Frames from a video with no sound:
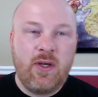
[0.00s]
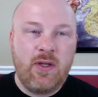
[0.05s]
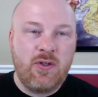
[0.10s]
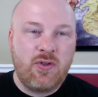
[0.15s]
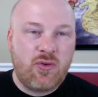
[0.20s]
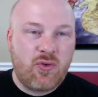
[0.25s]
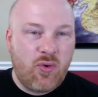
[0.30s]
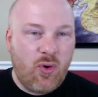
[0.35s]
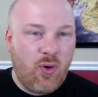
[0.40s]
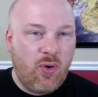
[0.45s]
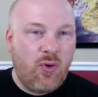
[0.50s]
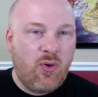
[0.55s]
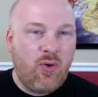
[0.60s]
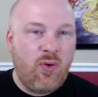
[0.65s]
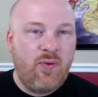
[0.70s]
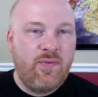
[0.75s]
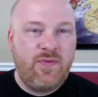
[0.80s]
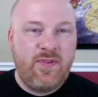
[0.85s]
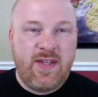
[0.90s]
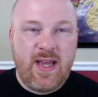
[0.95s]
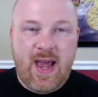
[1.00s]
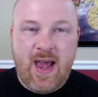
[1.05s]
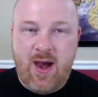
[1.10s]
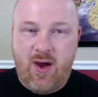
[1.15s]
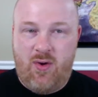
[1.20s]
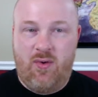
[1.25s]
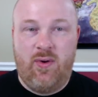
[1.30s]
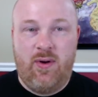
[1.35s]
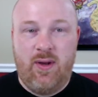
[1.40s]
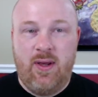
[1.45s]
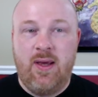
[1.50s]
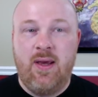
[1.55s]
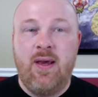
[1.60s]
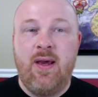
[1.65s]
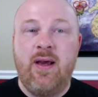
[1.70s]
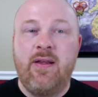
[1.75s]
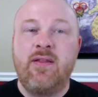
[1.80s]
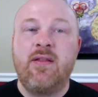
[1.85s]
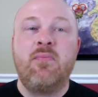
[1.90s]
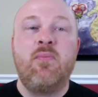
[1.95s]
control down.
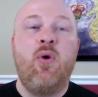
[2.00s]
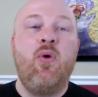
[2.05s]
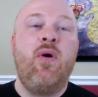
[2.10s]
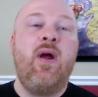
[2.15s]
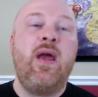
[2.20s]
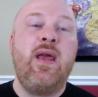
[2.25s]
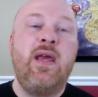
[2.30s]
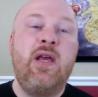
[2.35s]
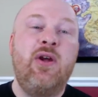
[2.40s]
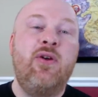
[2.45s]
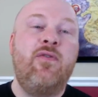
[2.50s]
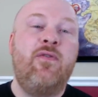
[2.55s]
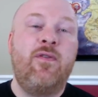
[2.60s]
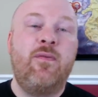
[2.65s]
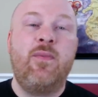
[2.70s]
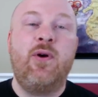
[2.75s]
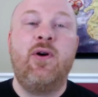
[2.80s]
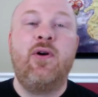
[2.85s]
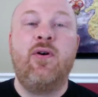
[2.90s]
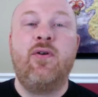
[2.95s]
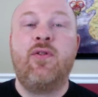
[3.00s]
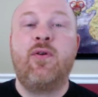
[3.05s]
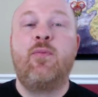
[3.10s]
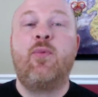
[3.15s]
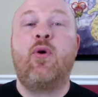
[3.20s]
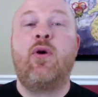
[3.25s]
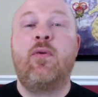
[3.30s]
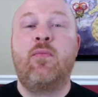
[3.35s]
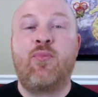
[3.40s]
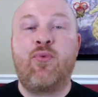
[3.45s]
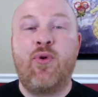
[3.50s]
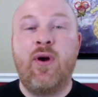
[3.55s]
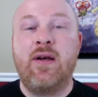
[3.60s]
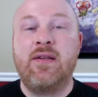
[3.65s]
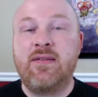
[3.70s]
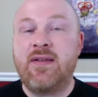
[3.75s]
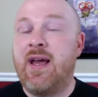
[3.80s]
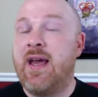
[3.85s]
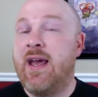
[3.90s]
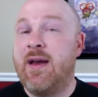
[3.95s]
And the more I hear from her, the more
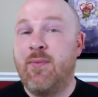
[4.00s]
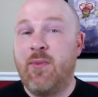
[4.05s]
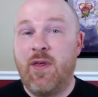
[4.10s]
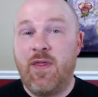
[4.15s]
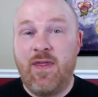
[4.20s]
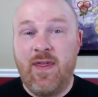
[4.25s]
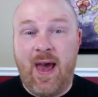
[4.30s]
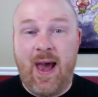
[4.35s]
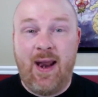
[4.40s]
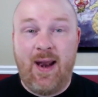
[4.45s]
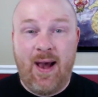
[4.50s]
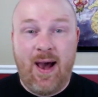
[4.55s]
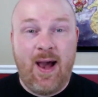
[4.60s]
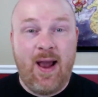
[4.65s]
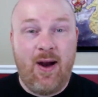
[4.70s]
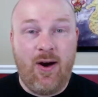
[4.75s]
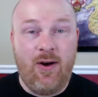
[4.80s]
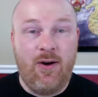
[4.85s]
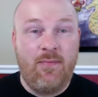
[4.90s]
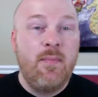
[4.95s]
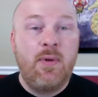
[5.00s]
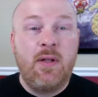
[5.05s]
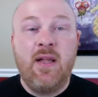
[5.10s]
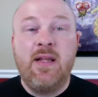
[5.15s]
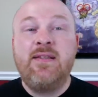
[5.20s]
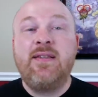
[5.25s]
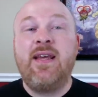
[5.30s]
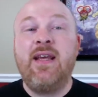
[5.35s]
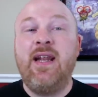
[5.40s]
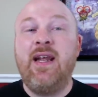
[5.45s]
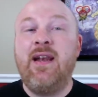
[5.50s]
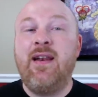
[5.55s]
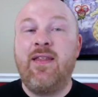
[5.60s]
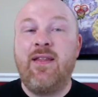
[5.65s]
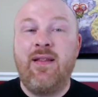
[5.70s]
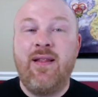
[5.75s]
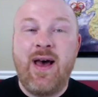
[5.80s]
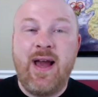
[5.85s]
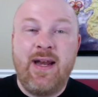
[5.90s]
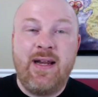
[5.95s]
impressed I am with that hire. But let's get into the
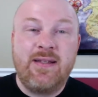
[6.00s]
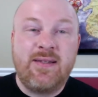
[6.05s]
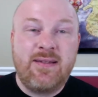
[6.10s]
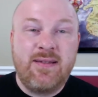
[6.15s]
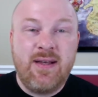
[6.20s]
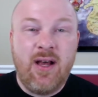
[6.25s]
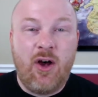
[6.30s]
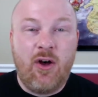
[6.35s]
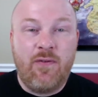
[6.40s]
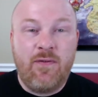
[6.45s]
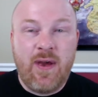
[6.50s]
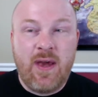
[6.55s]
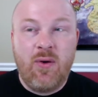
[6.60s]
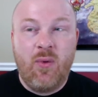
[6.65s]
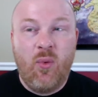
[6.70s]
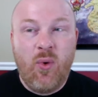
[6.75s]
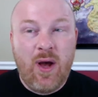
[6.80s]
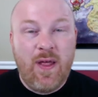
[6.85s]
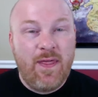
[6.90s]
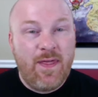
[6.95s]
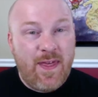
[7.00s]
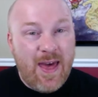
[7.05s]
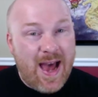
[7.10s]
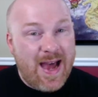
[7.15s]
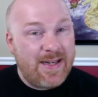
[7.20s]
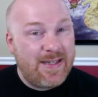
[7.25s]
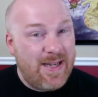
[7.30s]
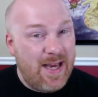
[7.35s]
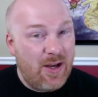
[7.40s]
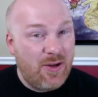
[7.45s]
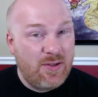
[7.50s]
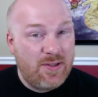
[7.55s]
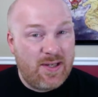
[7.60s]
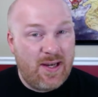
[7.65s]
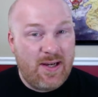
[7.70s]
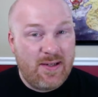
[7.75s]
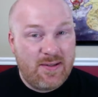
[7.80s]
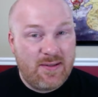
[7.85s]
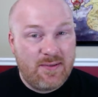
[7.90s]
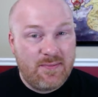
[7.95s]
line itself and what that tells
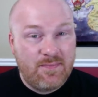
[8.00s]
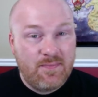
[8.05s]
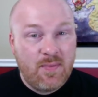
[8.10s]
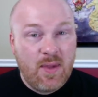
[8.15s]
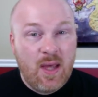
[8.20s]
us.